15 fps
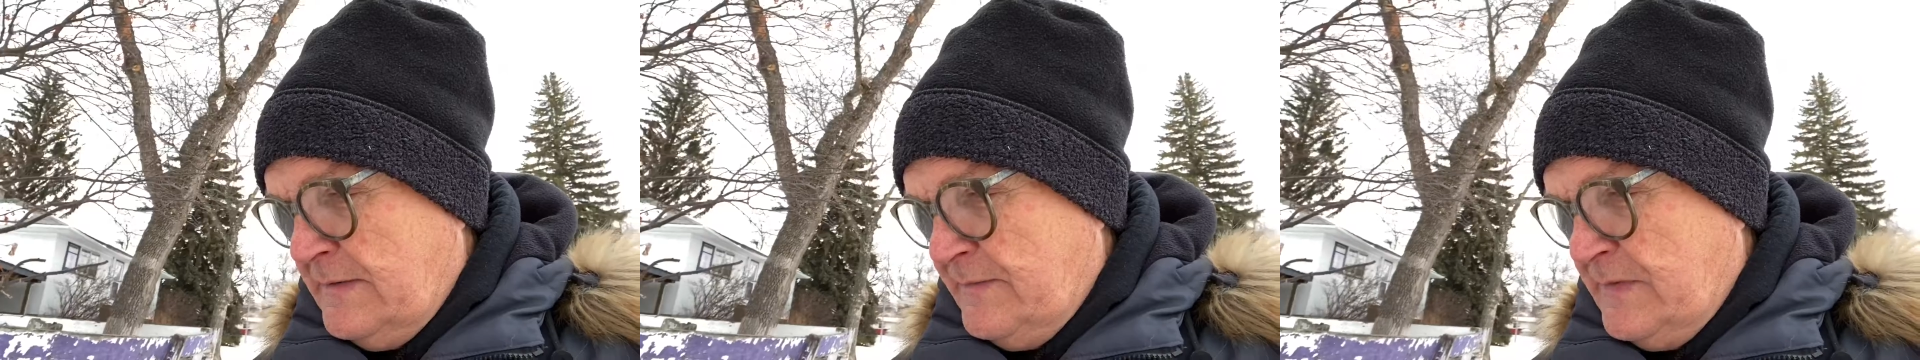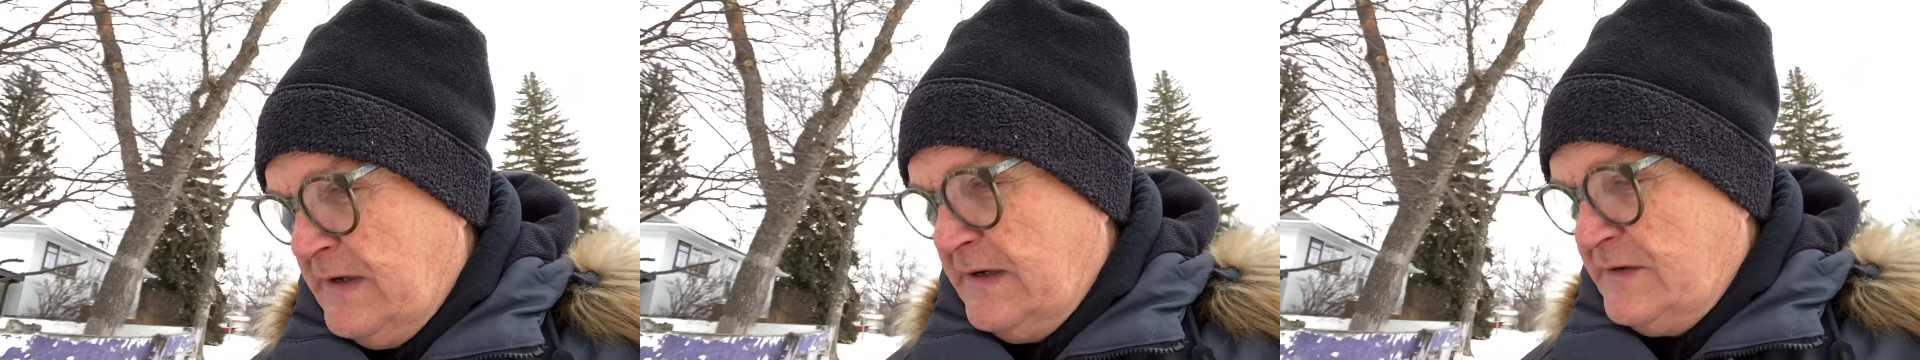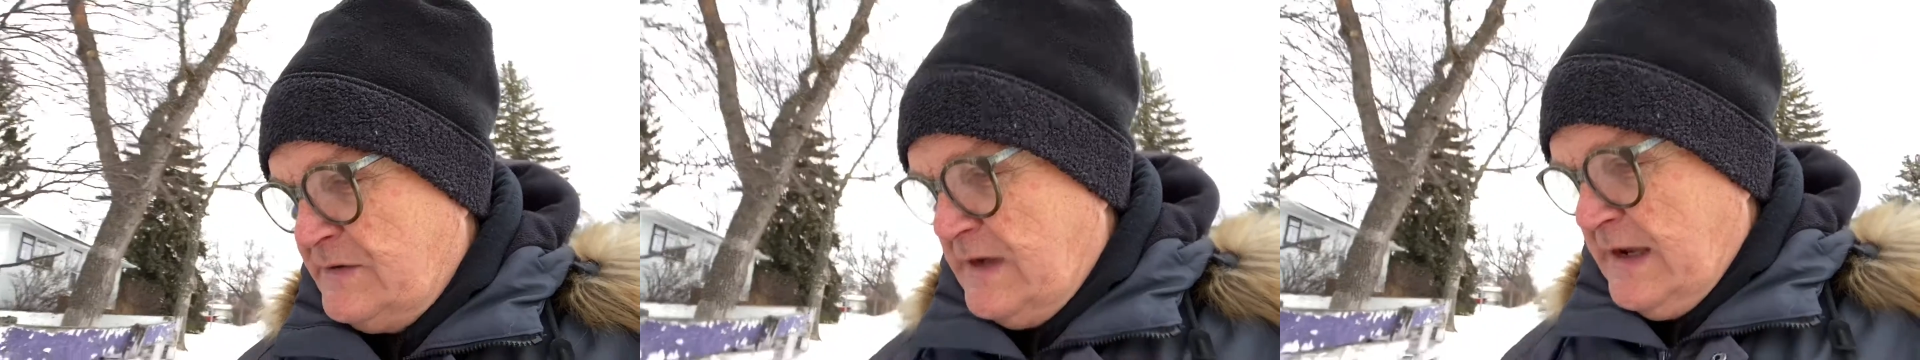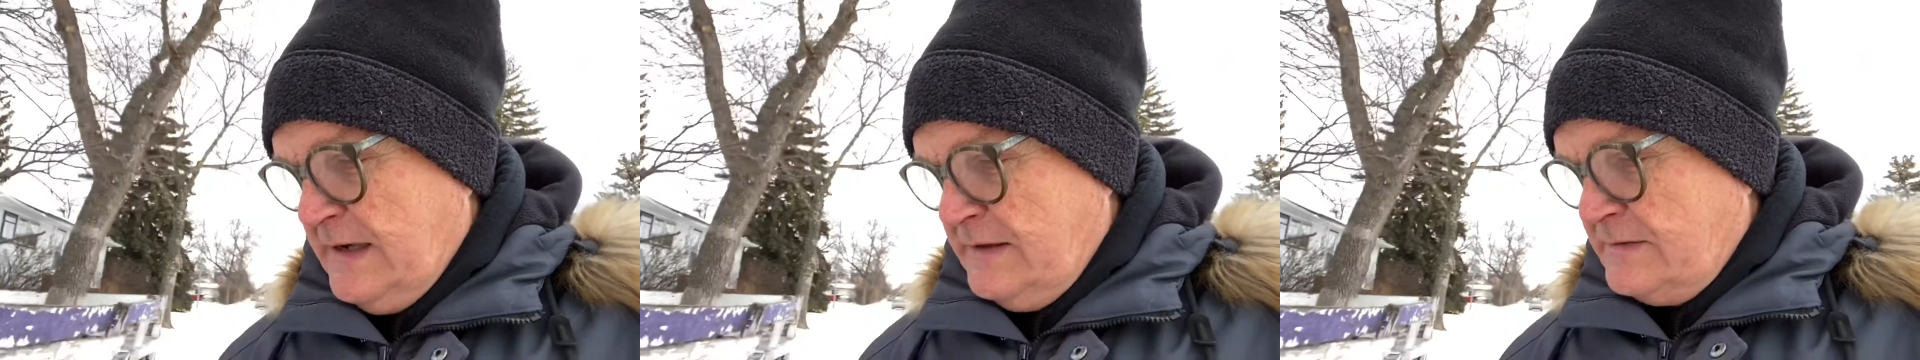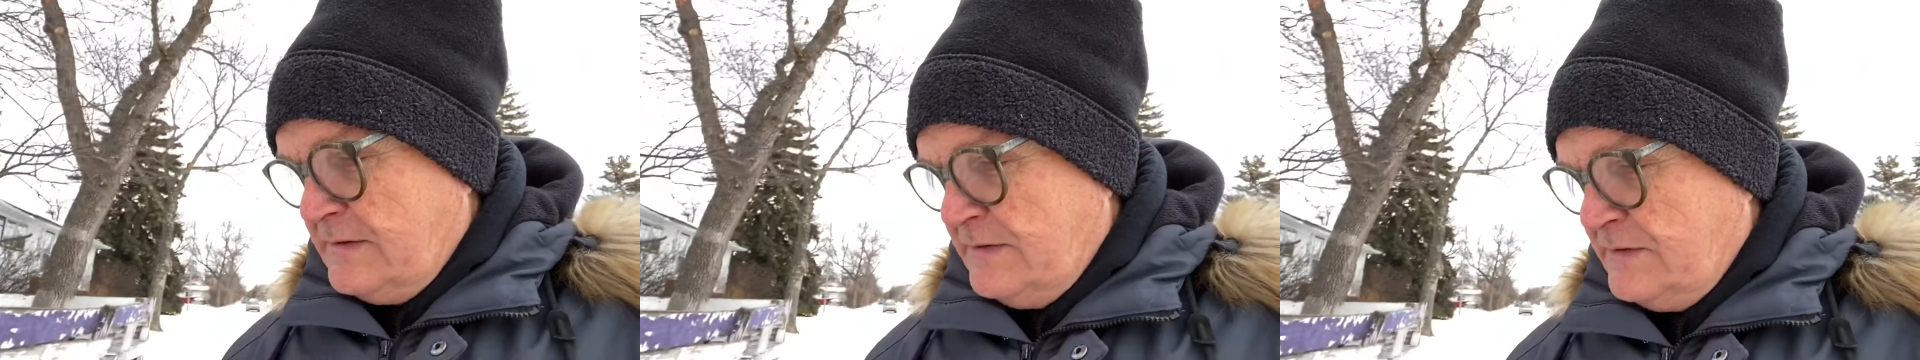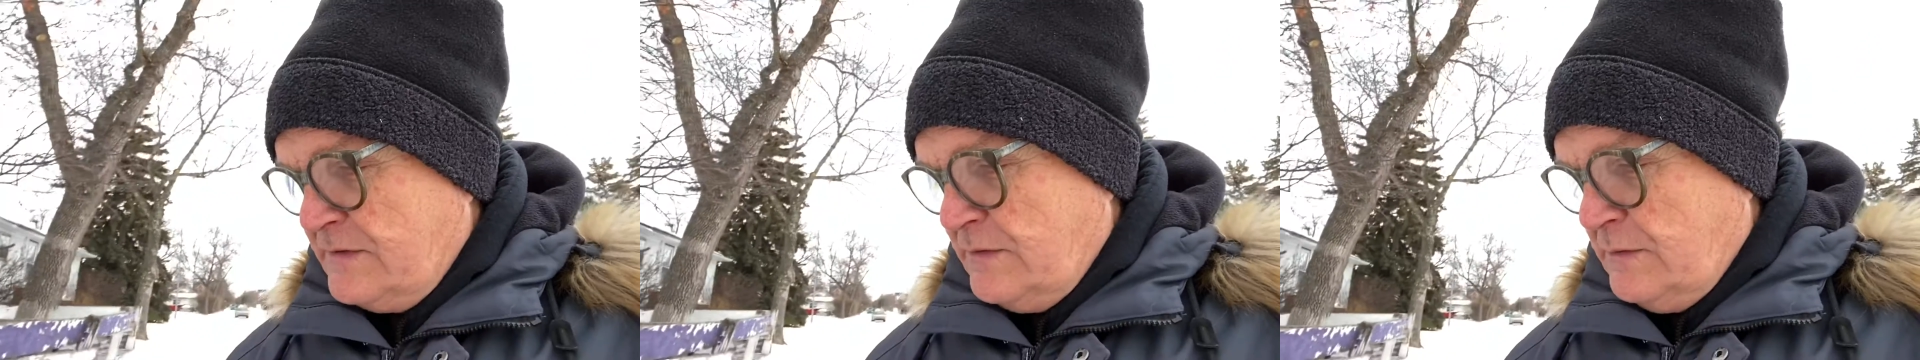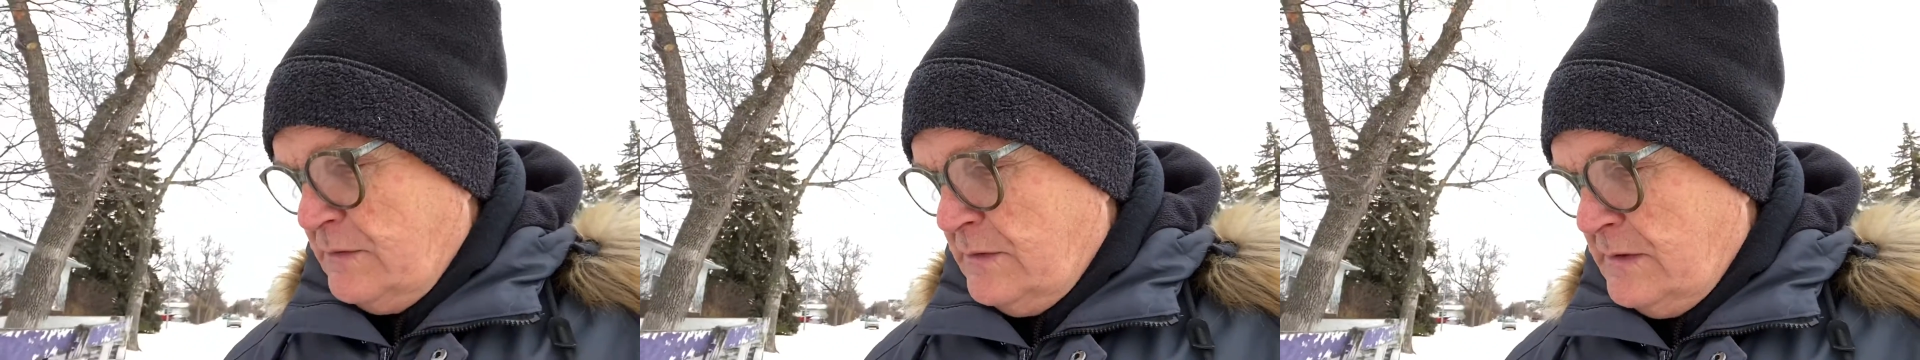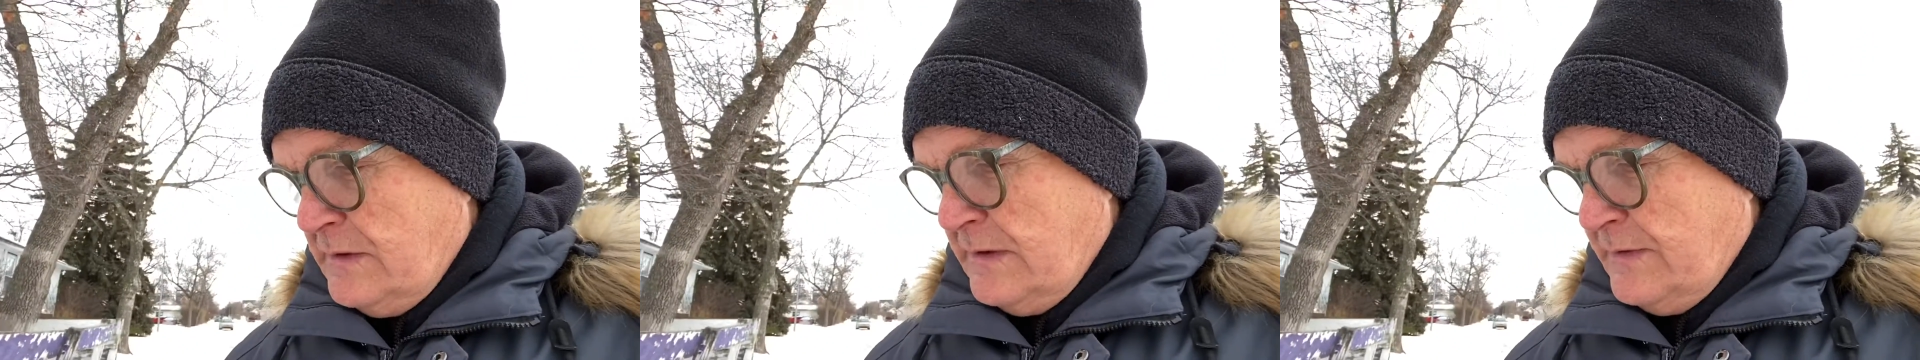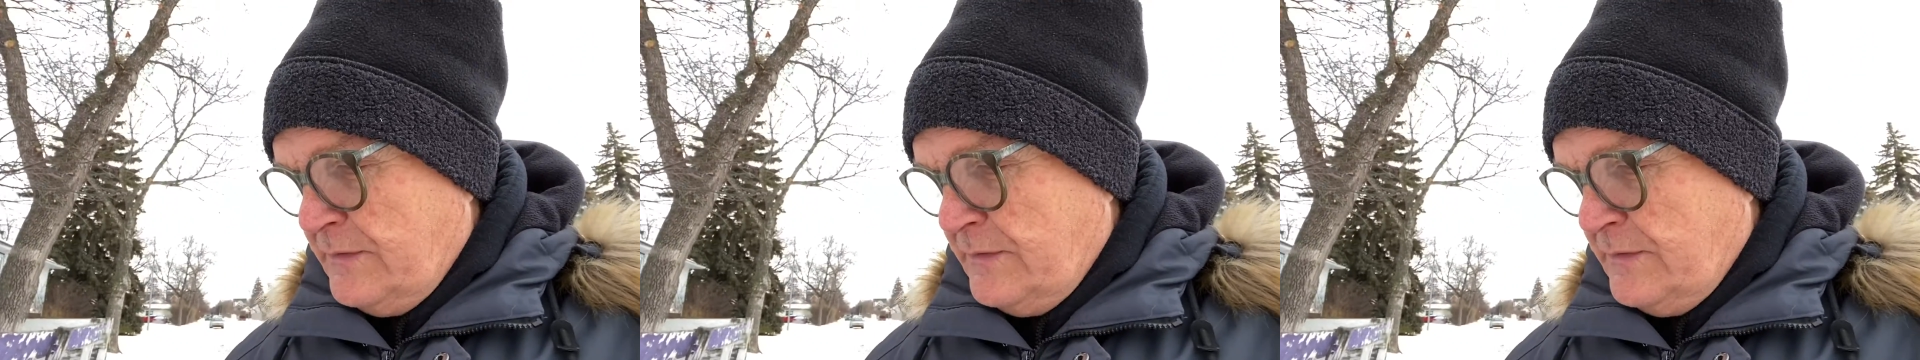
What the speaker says: these days, and so I